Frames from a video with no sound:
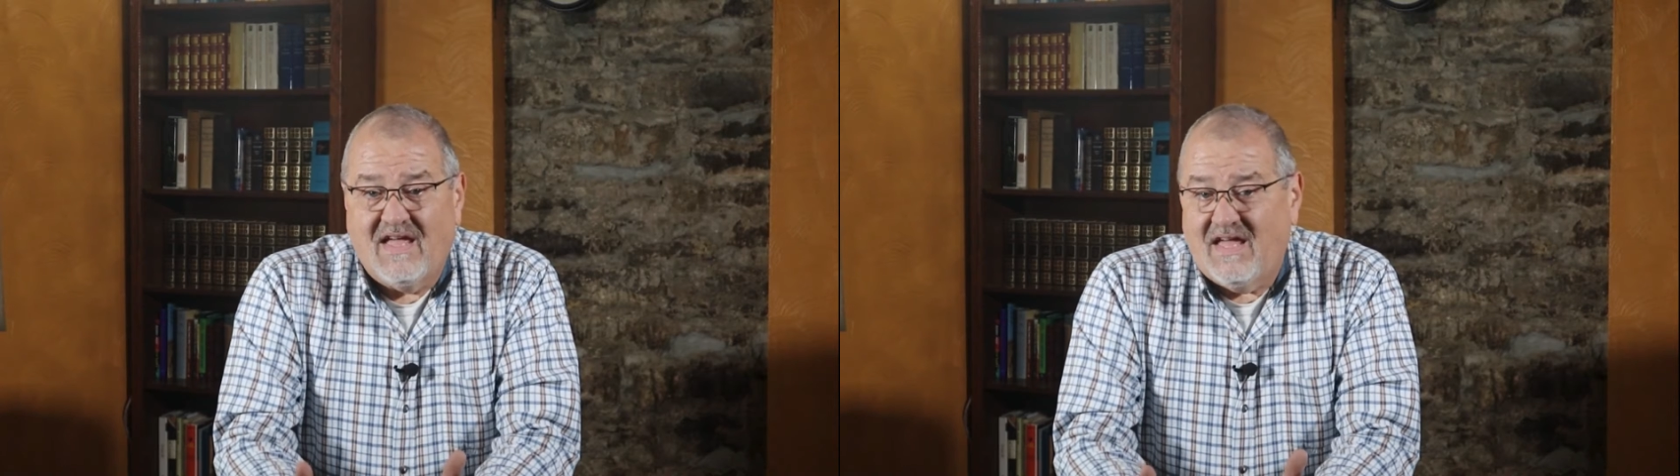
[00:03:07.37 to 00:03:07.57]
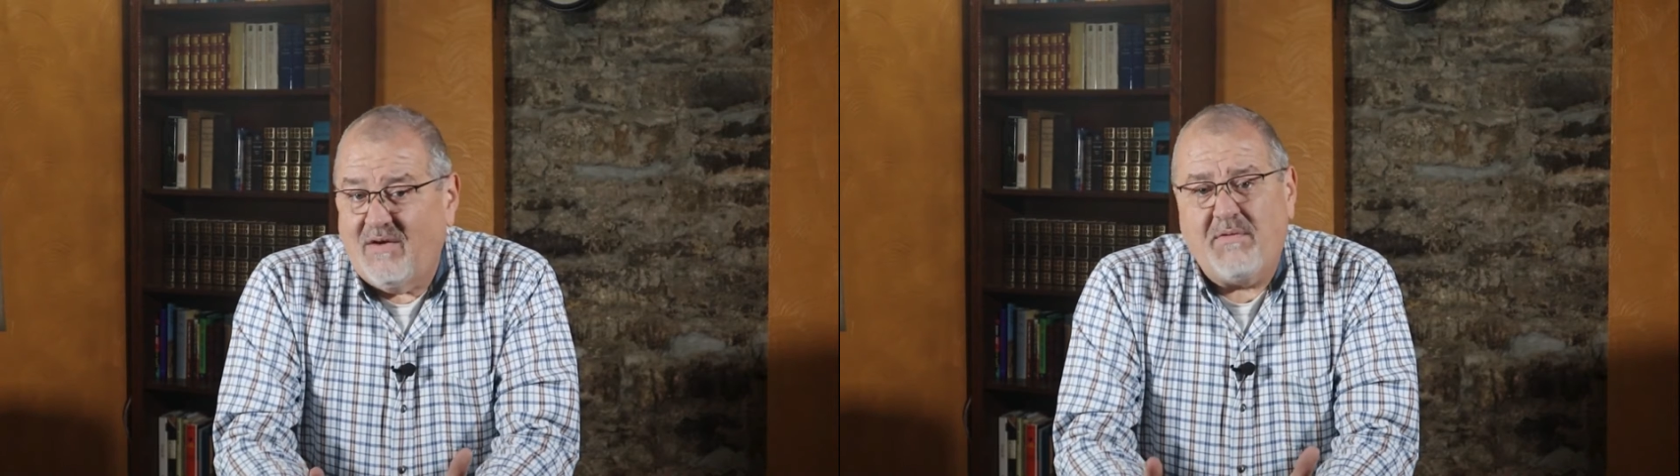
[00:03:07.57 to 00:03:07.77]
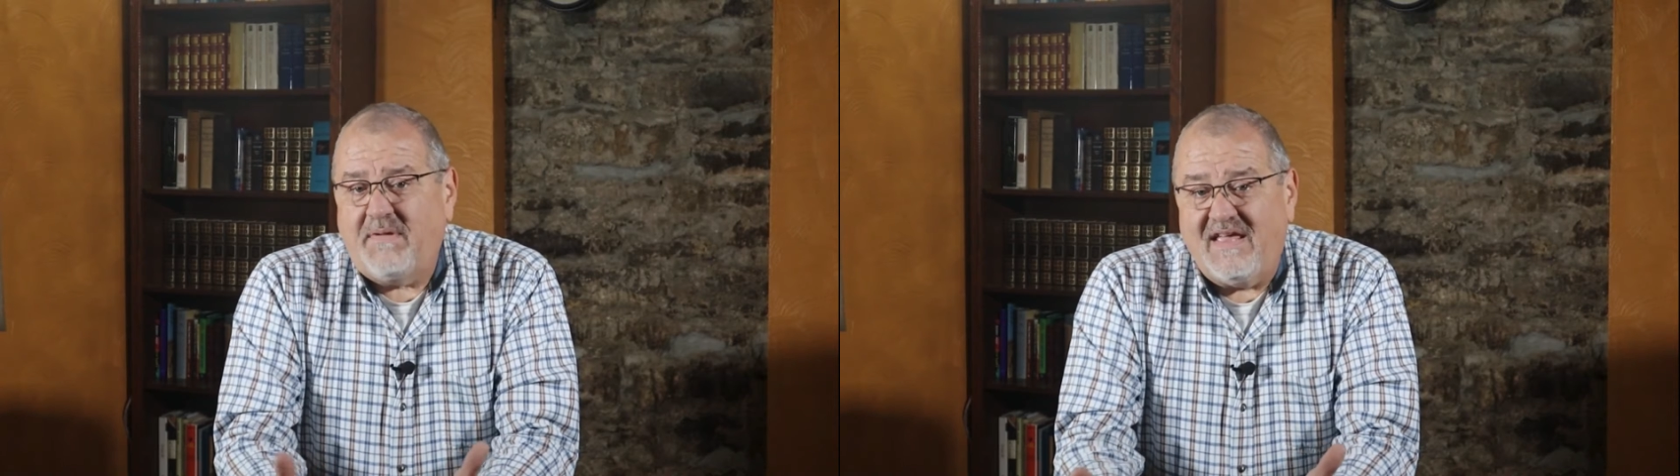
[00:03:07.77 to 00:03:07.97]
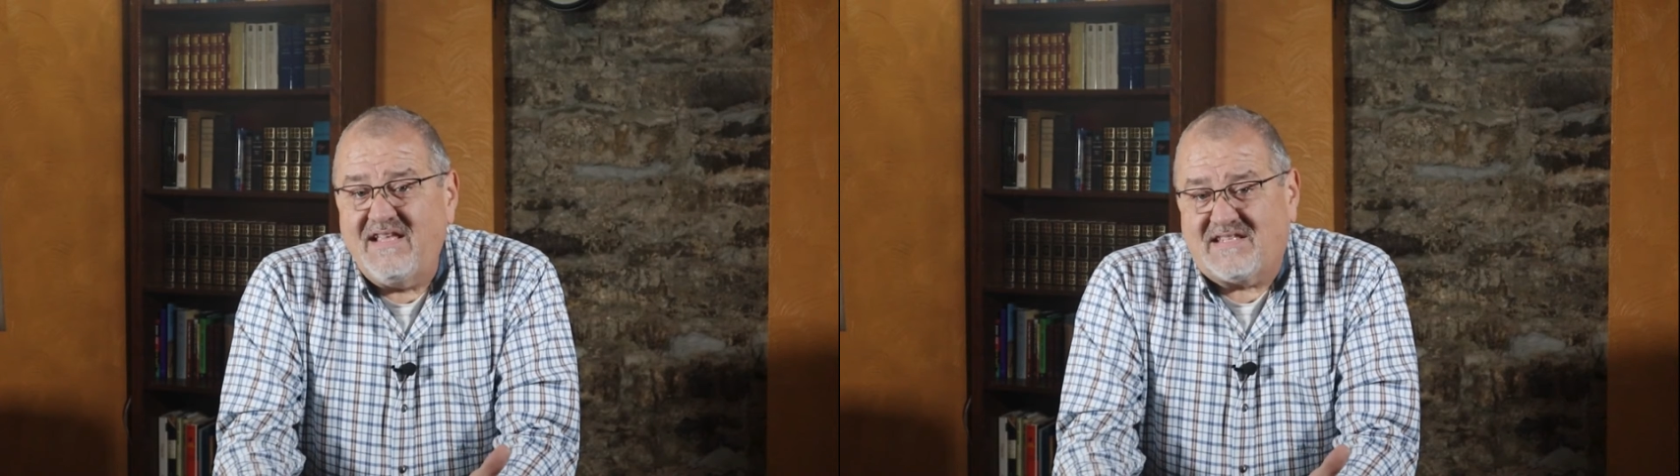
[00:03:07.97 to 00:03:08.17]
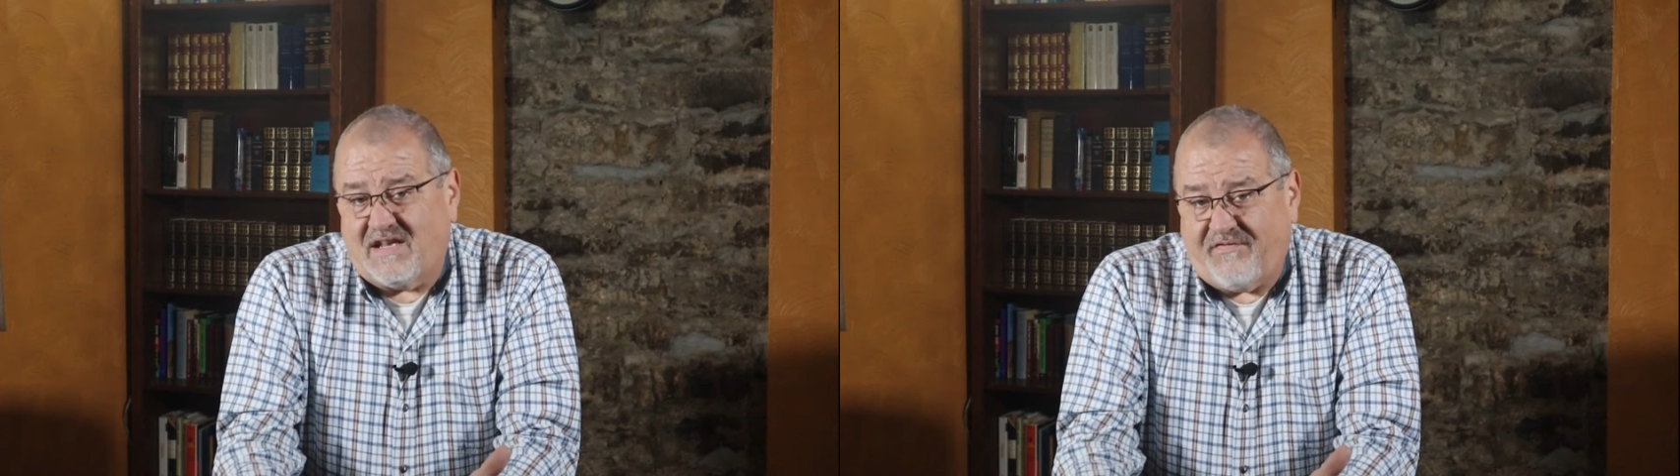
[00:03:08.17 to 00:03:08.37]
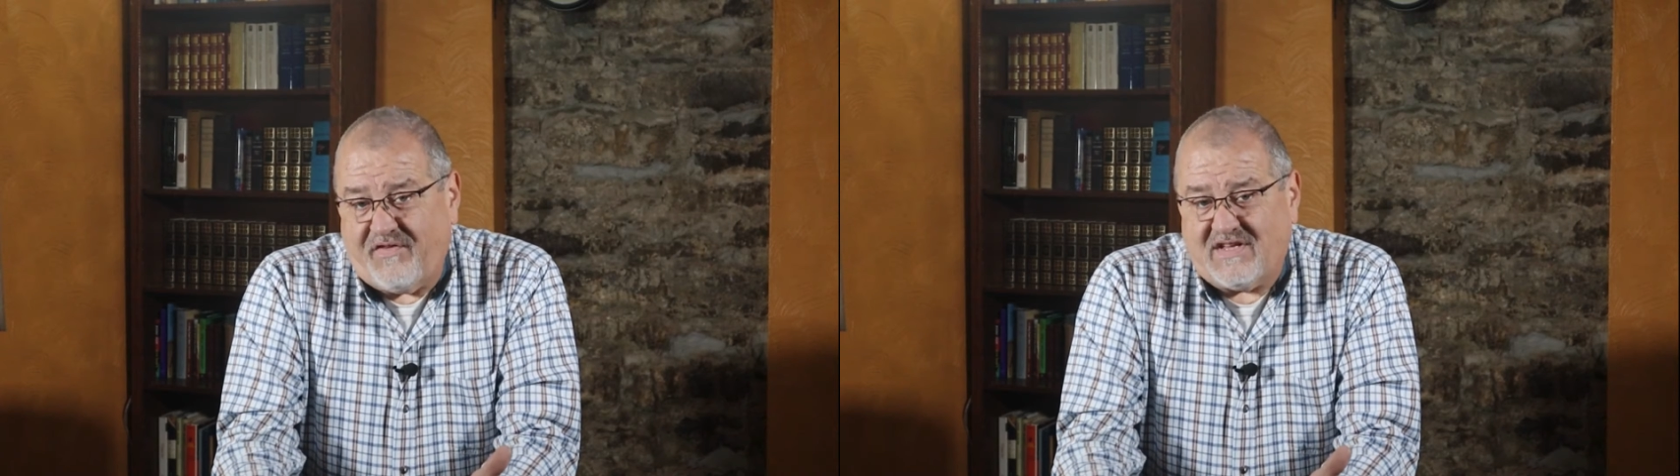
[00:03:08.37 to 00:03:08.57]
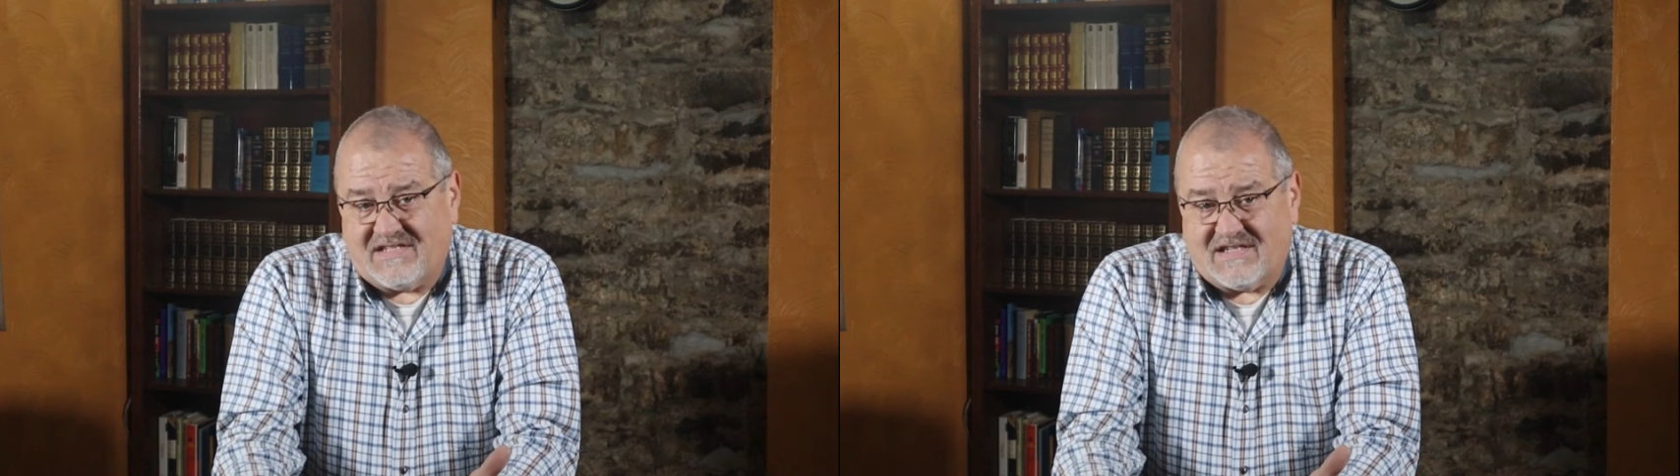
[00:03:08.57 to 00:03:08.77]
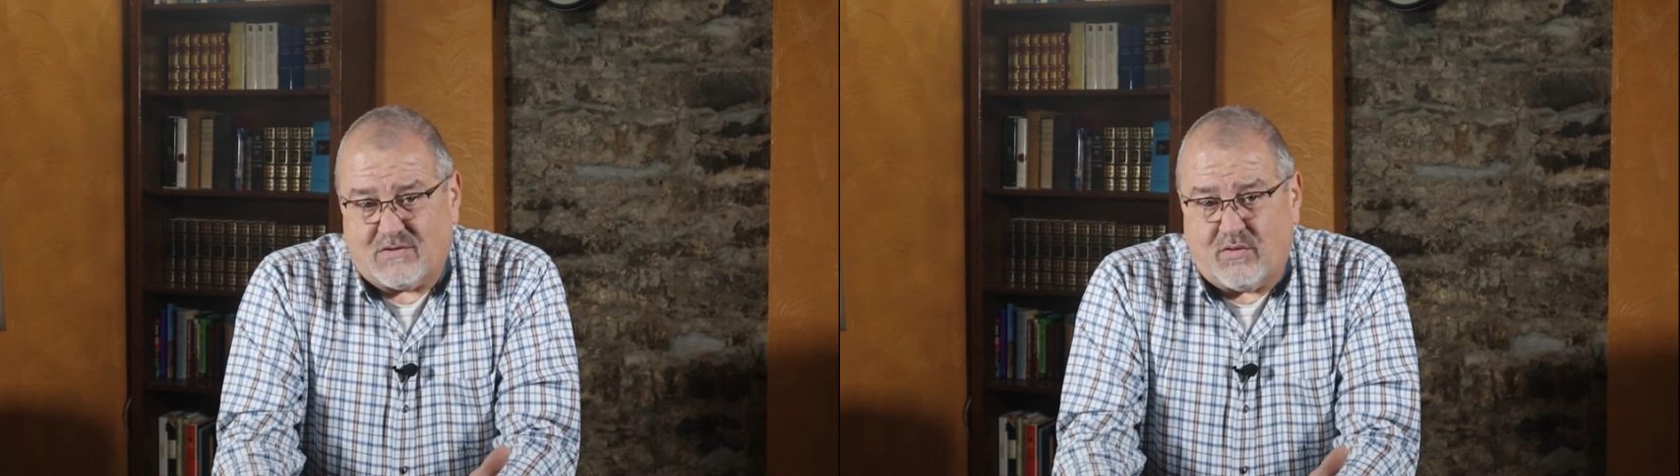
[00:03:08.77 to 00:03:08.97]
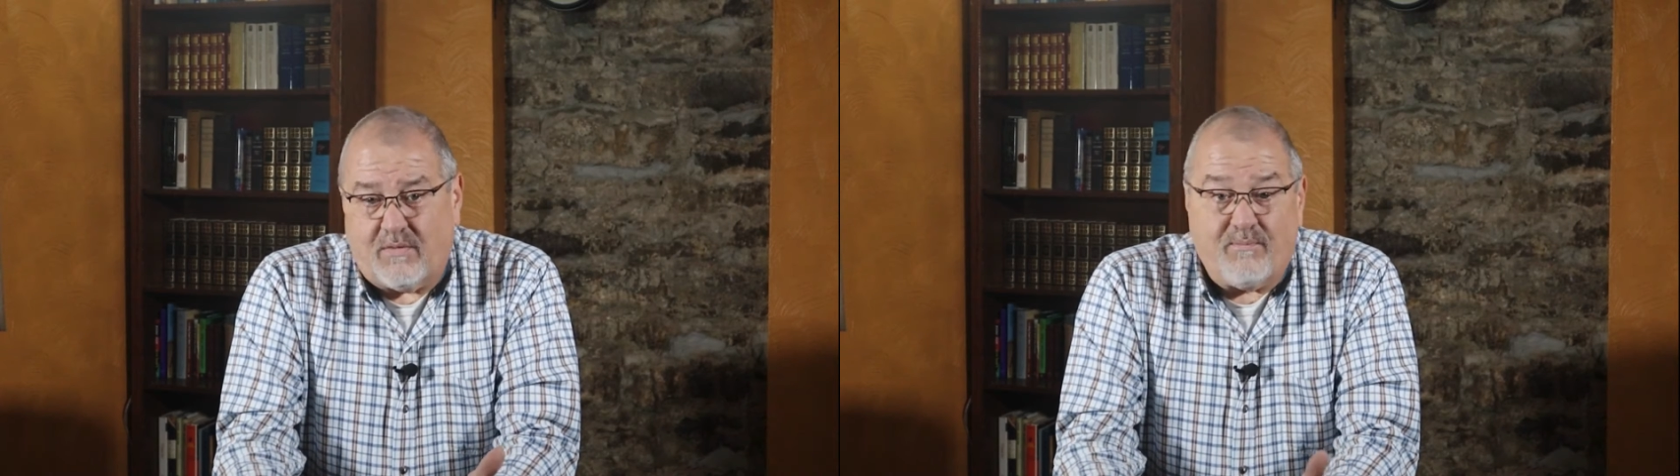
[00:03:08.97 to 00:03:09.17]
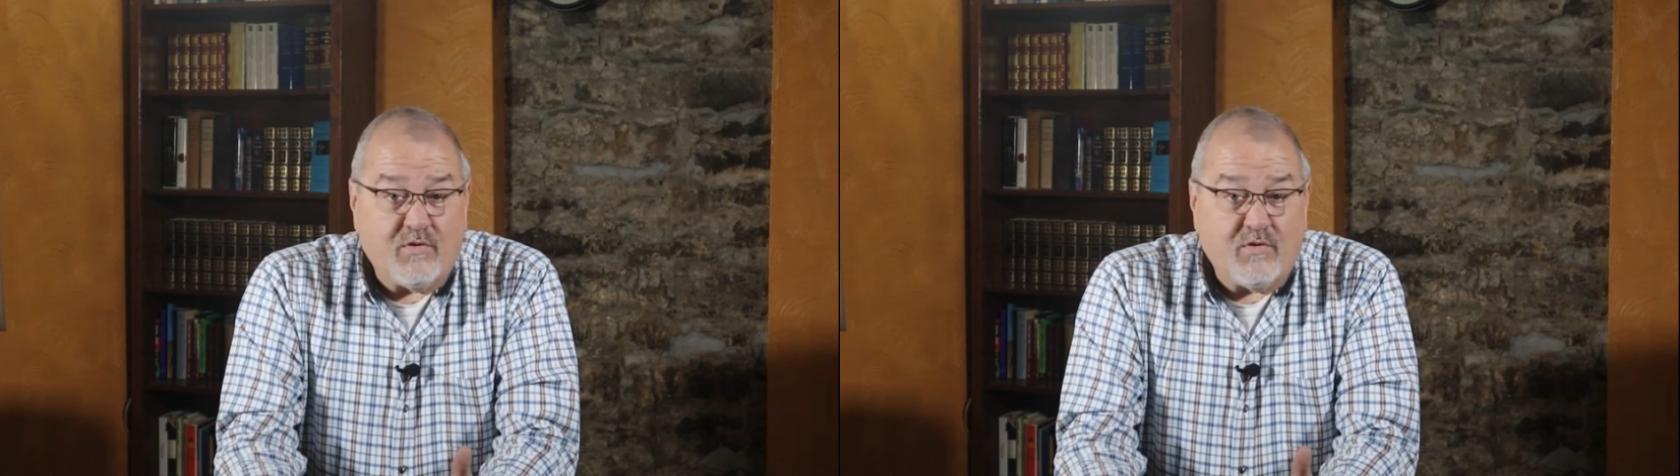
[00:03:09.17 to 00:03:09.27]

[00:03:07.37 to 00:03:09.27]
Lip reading: It would be easy to fix this one.